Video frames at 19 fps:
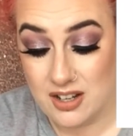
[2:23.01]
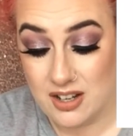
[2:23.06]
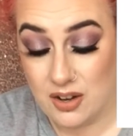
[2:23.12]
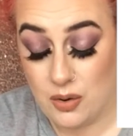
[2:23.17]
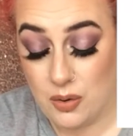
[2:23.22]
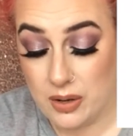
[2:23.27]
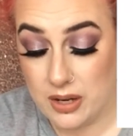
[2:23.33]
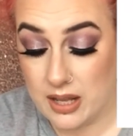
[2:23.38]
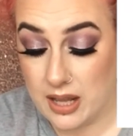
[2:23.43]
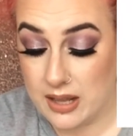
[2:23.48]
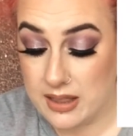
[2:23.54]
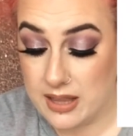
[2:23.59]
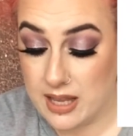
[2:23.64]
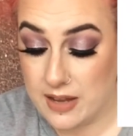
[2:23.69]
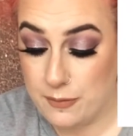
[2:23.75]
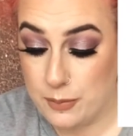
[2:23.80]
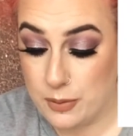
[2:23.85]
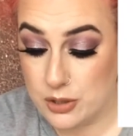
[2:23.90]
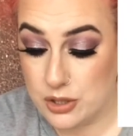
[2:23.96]
Oh, and they
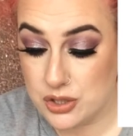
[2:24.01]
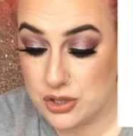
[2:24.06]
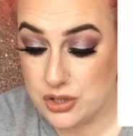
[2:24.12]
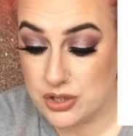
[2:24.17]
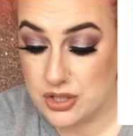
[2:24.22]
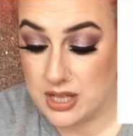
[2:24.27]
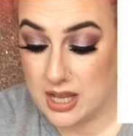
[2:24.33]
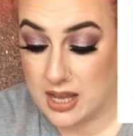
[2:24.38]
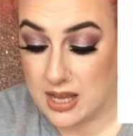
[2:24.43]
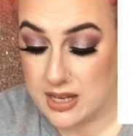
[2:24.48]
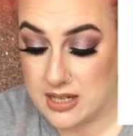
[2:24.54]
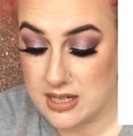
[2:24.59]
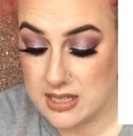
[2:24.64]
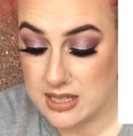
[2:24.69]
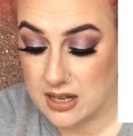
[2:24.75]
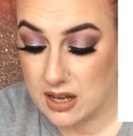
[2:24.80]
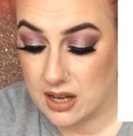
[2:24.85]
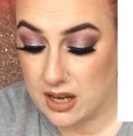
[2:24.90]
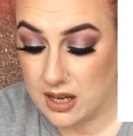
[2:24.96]
have blushers, and is
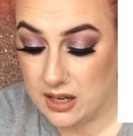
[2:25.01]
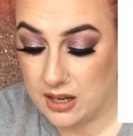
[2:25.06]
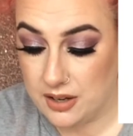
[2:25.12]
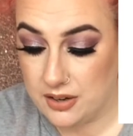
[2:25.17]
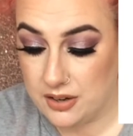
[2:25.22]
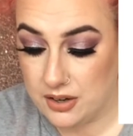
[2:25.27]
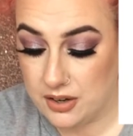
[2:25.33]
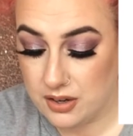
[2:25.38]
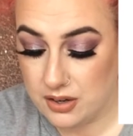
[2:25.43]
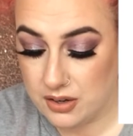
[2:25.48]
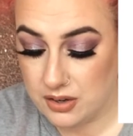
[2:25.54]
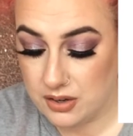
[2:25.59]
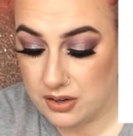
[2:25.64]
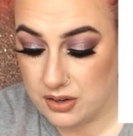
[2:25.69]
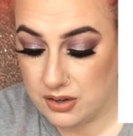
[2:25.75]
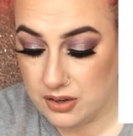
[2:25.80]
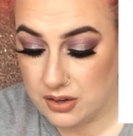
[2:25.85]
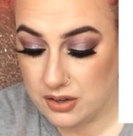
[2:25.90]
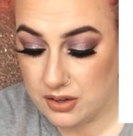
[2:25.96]
that a highlighter?
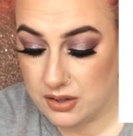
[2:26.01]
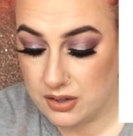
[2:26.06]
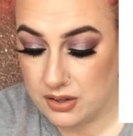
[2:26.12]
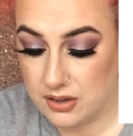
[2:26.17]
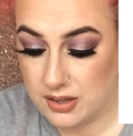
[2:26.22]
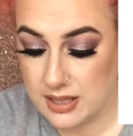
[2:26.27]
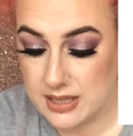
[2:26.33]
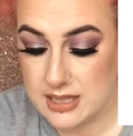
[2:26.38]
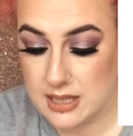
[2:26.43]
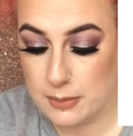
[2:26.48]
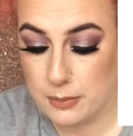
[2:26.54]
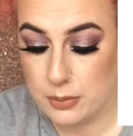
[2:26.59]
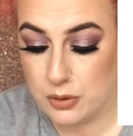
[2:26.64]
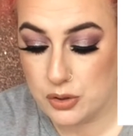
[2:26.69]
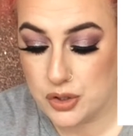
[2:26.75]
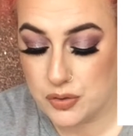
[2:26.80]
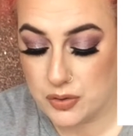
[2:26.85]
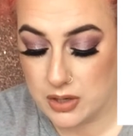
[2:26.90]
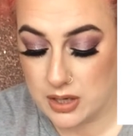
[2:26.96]
I think it's like a
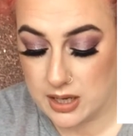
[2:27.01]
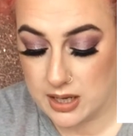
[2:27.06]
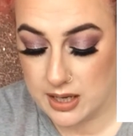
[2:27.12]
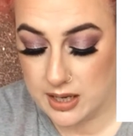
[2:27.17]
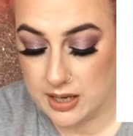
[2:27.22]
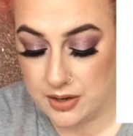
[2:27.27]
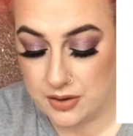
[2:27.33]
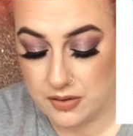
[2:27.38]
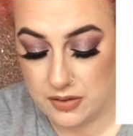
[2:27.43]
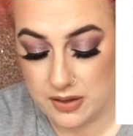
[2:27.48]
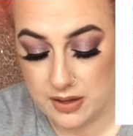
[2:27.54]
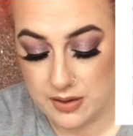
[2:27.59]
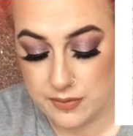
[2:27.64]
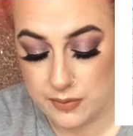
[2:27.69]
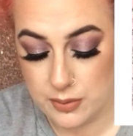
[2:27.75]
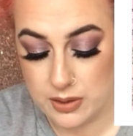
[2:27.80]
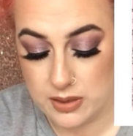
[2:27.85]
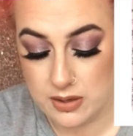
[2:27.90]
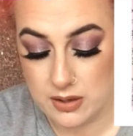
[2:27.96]
blusher and a highlighter they
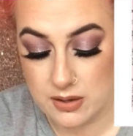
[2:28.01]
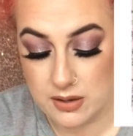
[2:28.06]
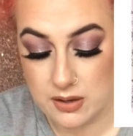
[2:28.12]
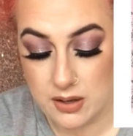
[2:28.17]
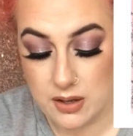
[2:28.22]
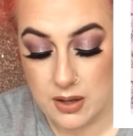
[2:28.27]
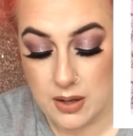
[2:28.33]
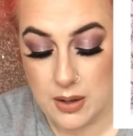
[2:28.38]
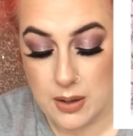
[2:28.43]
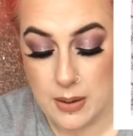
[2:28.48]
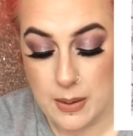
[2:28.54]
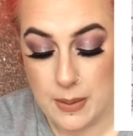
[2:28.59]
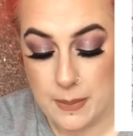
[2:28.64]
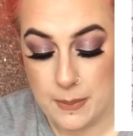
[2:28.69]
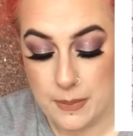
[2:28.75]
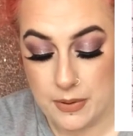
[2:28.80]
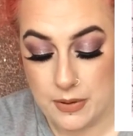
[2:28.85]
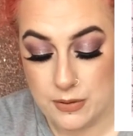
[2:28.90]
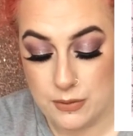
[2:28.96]
have with it.
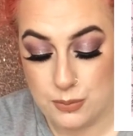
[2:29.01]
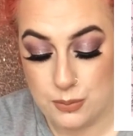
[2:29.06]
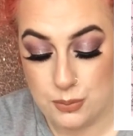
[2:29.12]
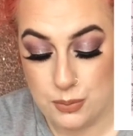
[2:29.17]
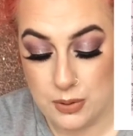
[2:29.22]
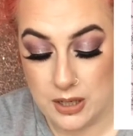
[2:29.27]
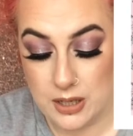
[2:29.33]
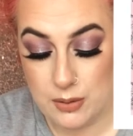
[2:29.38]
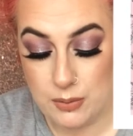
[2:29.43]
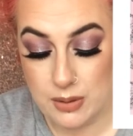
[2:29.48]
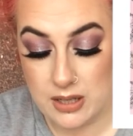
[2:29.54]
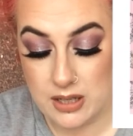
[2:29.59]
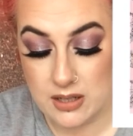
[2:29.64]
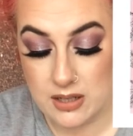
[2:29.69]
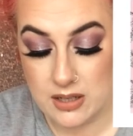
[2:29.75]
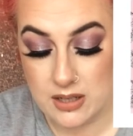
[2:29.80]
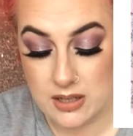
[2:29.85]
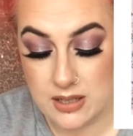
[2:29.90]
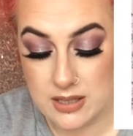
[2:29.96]
But it's really
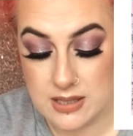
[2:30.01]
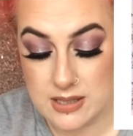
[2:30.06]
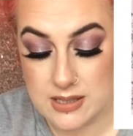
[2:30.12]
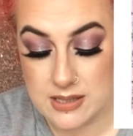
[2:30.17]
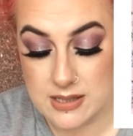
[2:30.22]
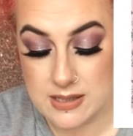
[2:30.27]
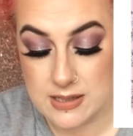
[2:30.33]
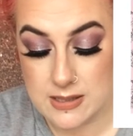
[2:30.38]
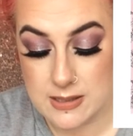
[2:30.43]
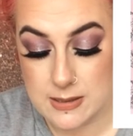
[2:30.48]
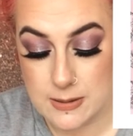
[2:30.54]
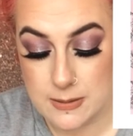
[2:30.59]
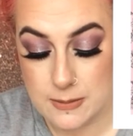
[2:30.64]
nice.